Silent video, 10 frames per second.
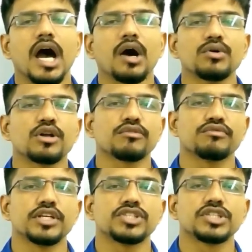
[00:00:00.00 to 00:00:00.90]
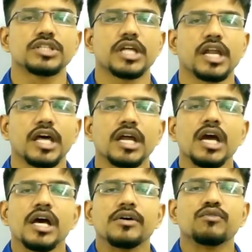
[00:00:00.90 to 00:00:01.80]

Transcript: out of which there are